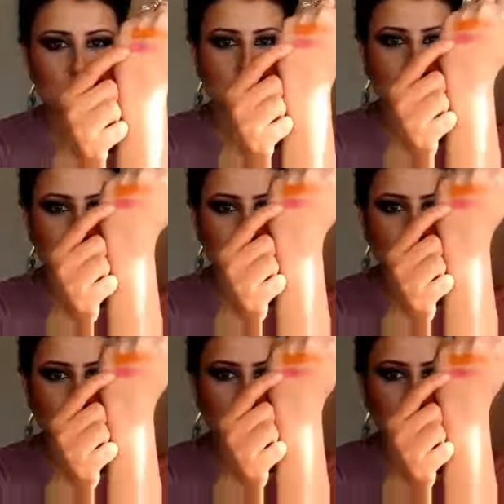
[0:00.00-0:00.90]
This is the
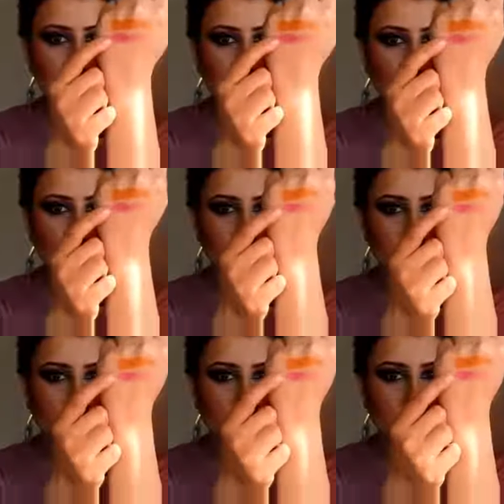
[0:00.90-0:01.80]
pink right here.
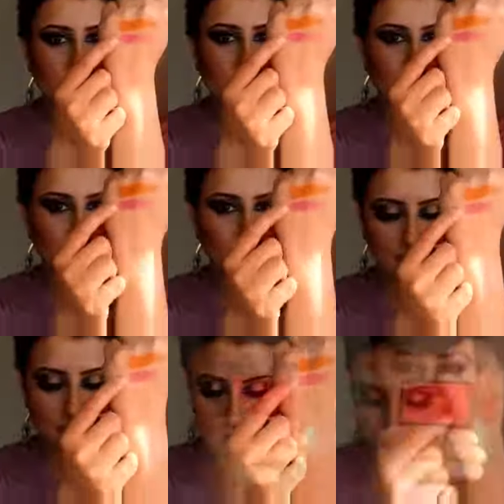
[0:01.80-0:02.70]

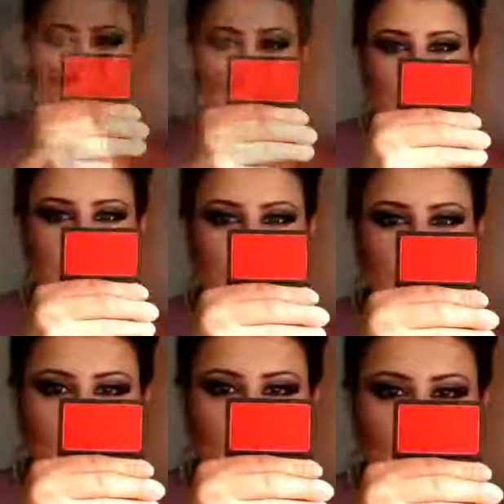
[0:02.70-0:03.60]
So this is the
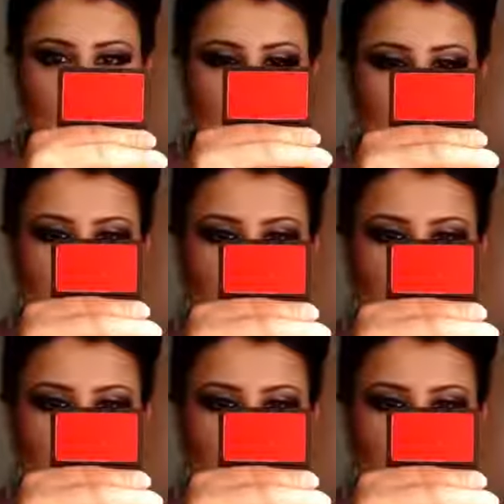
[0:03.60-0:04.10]
Scandalous blush,